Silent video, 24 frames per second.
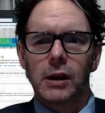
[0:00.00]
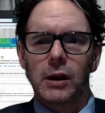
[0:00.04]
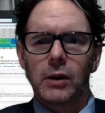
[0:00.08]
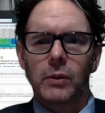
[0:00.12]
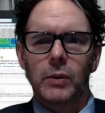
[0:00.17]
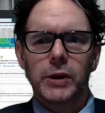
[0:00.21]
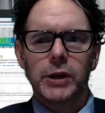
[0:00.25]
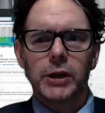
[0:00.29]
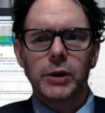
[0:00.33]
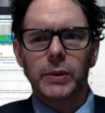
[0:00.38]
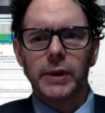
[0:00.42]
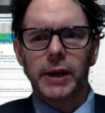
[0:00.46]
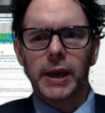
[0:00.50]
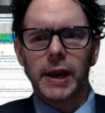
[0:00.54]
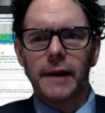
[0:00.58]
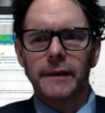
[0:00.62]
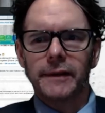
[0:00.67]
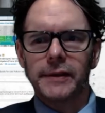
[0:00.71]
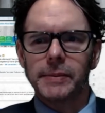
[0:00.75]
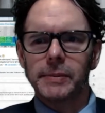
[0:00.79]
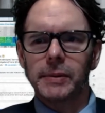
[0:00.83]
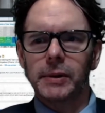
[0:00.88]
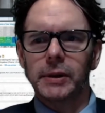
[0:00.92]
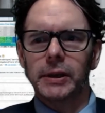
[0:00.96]
When you are
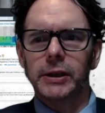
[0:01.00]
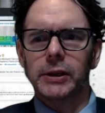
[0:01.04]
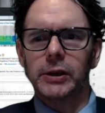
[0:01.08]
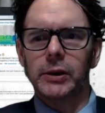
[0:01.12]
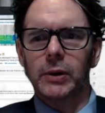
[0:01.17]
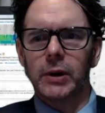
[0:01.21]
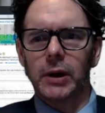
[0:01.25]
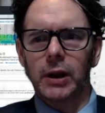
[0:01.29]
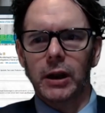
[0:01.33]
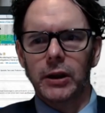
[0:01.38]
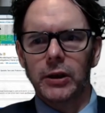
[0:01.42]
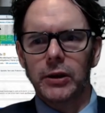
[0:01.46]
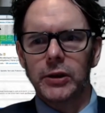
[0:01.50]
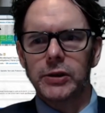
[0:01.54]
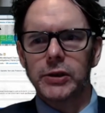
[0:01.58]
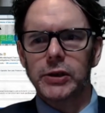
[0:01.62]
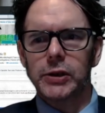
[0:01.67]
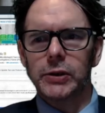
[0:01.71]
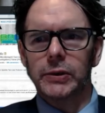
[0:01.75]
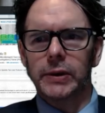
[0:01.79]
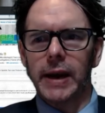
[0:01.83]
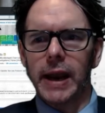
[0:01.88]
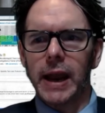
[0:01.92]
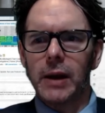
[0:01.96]
comfortable in your clothes,
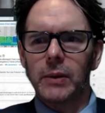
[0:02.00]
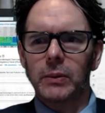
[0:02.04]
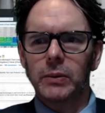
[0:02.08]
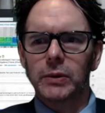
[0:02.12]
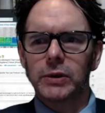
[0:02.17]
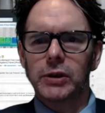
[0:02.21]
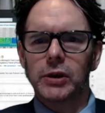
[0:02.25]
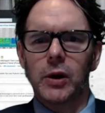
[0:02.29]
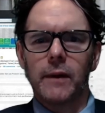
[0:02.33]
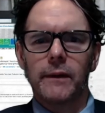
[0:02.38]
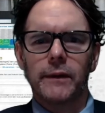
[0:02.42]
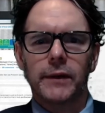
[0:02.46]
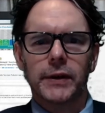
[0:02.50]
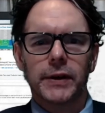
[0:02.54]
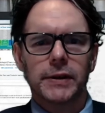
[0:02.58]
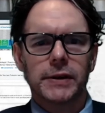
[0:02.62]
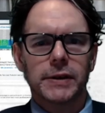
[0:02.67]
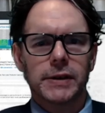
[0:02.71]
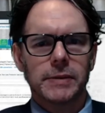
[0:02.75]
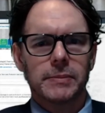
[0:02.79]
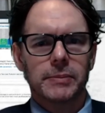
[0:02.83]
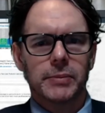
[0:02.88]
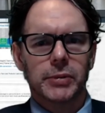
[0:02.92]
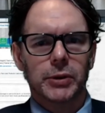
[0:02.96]
your outwards
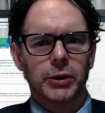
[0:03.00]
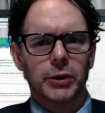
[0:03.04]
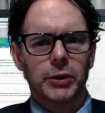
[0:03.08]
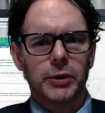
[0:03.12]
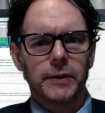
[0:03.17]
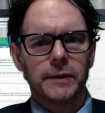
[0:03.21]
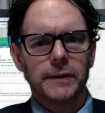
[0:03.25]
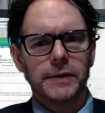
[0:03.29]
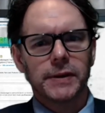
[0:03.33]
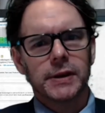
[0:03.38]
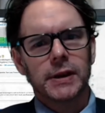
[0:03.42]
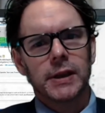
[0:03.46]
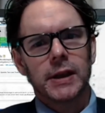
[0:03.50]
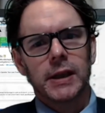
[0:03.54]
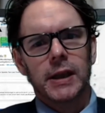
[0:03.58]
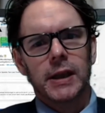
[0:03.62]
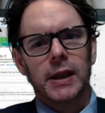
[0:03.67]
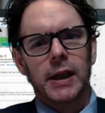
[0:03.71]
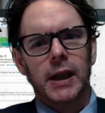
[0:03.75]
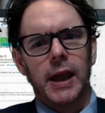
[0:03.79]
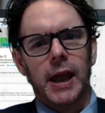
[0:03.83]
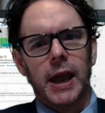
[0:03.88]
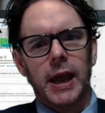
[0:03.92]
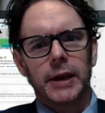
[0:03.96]
confidence improves,
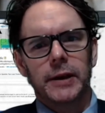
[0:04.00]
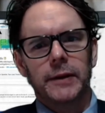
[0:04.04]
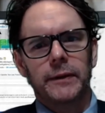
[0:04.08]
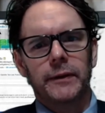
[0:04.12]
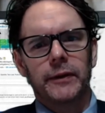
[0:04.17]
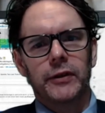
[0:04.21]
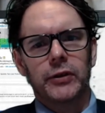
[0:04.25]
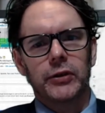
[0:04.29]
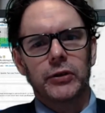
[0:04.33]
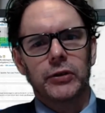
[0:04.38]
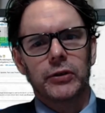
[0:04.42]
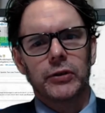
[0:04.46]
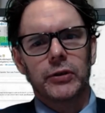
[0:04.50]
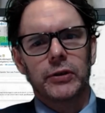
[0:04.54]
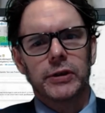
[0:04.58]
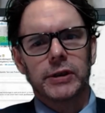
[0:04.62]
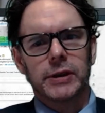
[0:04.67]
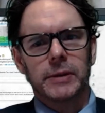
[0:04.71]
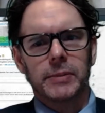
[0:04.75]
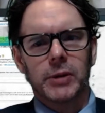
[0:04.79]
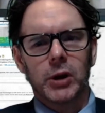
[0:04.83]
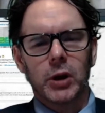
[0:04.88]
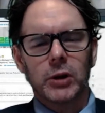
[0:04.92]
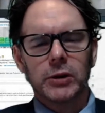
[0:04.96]
and if you
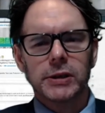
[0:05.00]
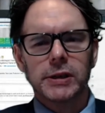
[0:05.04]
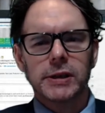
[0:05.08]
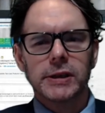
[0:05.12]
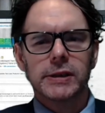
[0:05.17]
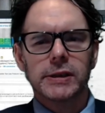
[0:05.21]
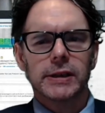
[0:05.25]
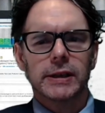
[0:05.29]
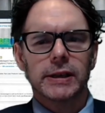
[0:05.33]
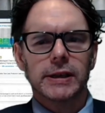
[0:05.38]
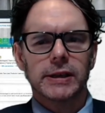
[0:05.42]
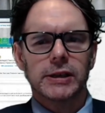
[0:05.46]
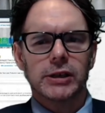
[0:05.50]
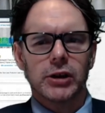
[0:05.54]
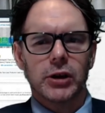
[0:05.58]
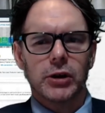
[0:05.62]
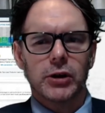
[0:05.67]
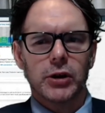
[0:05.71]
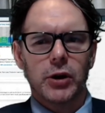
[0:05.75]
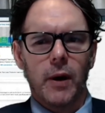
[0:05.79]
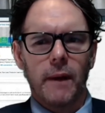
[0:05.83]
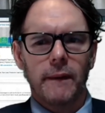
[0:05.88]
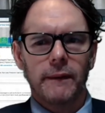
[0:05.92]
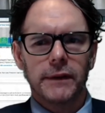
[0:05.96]
subconsciously show
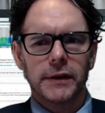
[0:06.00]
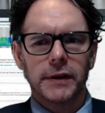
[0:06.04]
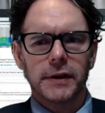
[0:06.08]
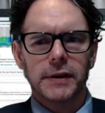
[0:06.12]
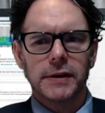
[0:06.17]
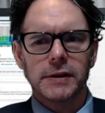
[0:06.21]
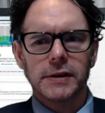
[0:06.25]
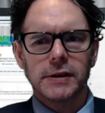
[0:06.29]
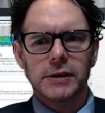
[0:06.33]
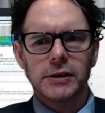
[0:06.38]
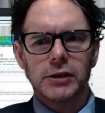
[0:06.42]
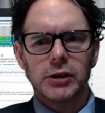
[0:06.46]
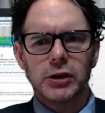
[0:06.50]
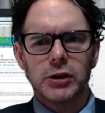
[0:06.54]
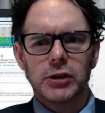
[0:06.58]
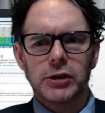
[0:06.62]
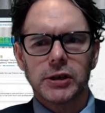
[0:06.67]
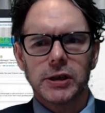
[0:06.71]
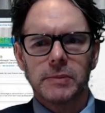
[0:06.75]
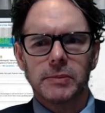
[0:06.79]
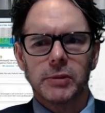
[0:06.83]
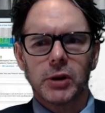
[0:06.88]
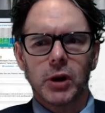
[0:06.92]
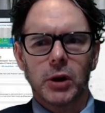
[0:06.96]
confidence, you
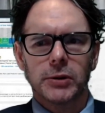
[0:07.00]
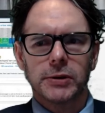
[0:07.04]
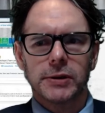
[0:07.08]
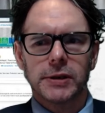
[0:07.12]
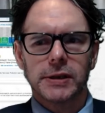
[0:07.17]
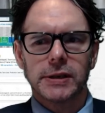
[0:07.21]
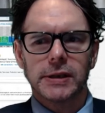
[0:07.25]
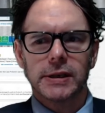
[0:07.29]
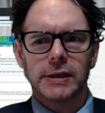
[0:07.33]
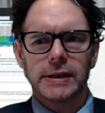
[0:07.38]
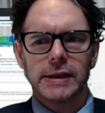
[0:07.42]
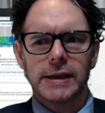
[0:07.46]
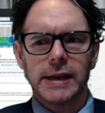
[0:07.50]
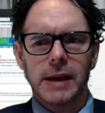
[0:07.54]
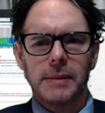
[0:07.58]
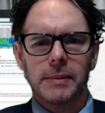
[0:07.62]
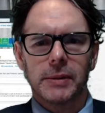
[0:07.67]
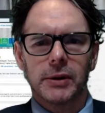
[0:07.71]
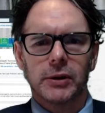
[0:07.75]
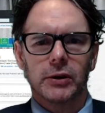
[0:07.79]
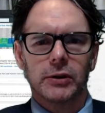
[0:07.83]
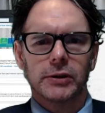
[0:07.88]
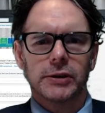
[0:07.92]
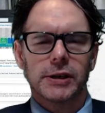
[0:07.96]
subconsciously come
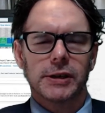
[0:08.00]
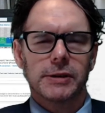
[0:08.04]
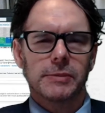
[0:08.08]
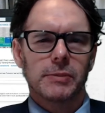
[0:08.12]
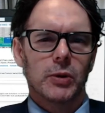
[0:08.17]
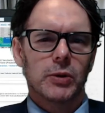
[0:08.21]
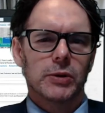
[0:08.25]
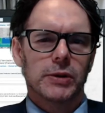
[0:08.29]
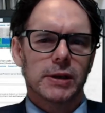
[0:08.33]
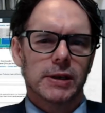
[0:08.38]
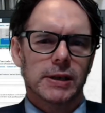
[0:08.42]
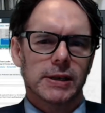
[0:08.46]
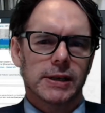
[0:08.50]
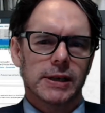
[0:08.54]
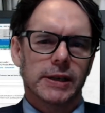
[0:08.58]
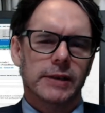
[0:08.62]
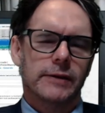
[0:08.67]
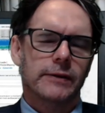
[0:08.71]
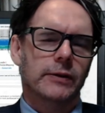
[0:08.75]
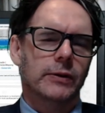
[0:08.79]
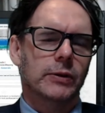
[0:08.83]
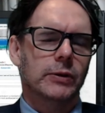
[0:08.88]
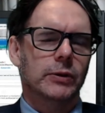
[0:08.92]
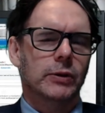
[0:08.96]
across as more
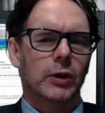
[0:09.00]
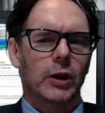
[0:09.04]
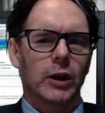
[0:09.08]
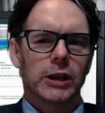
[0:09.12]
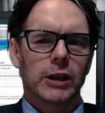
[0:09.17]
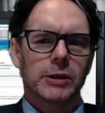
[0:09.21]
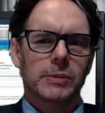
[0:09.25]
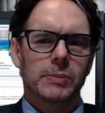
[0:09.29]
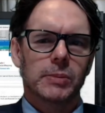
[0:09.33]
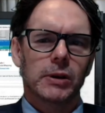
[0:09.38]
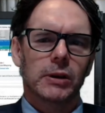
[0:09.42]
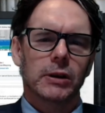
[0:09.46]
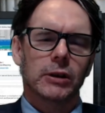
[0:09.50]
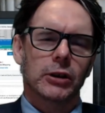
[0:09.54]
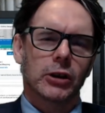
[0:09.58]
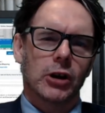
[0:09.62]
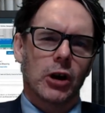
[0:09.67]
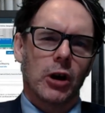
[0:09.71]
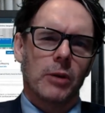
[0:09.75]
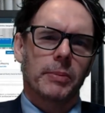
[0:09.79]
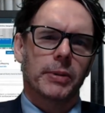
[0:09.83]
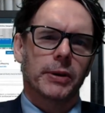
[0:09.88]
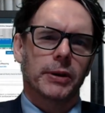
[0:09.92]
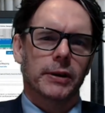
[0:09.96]
successful, knowledgeable and
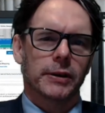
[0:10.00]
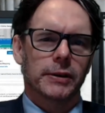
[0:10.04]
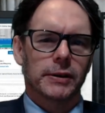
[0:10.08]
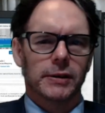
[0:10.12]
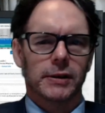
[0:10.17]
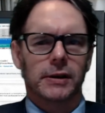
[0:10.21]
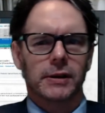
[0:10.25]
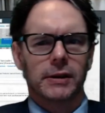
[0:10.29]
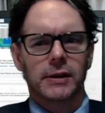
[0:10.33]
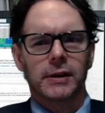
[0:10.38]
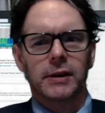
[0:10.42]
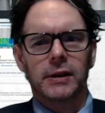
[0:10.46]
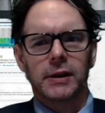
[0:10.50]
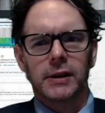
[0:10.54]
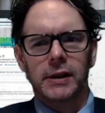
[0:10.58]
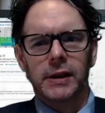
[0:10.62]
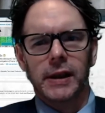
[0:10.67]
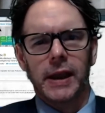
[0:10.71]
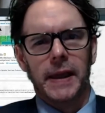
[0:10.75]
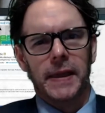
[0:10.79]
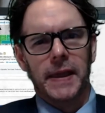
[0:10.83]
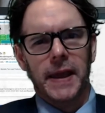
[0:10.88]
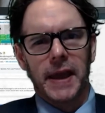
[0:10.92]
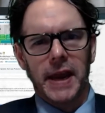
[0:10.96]
competent,
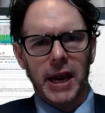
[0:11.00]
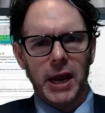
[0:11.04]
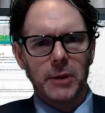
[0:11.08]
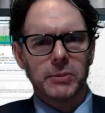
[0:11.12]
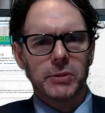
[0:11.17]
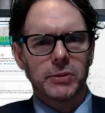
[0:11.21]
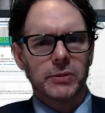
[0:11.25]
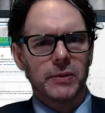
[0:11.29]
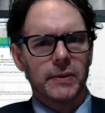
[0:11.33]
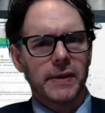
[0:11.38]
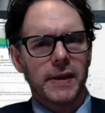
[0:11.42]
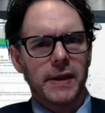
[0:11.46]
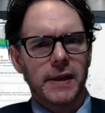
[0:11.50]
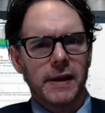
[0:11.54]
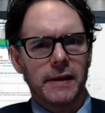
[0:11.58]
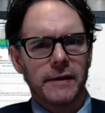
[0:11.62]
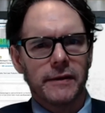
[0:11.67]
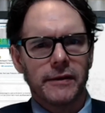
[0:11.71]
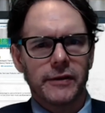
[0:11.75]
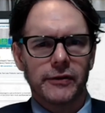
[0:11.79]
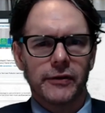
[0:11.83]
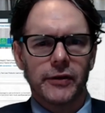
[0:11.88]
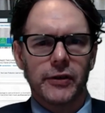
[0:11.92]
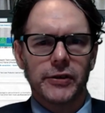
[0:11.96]
and that helps within
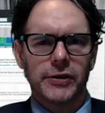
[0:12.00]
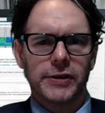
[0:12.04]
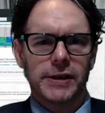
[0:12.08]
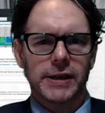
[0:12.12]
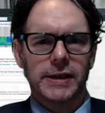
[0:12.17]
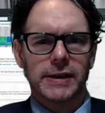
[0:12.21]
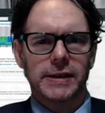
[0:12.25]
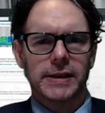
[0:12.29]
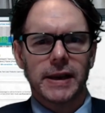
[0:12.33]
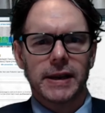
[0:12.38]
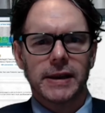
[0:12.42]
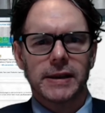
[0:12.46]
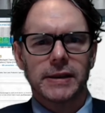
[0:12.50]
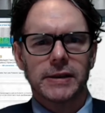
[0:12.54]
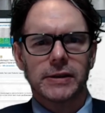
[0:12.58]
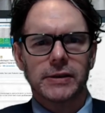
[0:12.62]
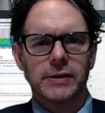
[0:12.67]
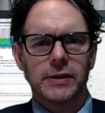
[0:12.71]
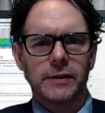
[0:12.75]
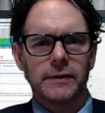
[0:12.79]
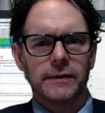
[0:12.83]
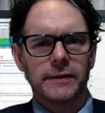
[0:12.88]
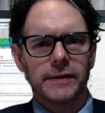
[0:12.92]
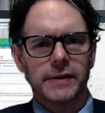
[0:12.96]
those first 6
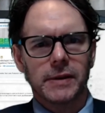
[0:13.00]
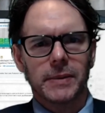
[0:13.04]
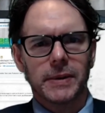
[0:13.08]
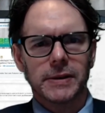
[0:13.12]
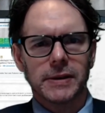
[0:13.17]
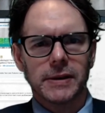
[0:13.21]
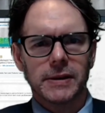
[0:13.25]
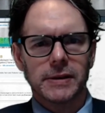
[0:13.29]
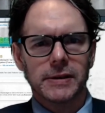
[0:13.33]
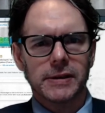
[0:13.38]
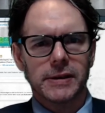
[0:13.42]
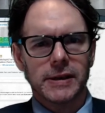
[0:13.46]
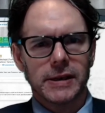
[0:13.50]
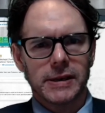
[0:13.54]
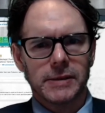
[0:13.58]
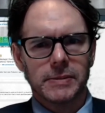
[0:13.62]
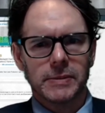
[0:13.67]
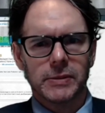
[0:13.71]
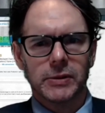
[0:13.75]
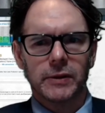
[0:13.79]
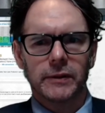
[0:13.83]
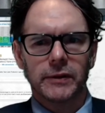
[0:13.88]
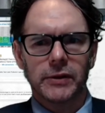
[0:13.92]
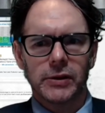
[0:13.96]
seconds of someone's
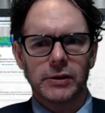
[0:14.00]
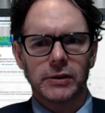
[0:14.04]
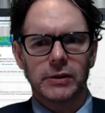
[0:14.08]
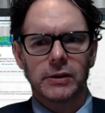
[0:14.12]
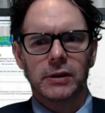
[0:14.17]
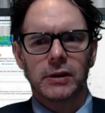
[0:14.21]
assessment of you.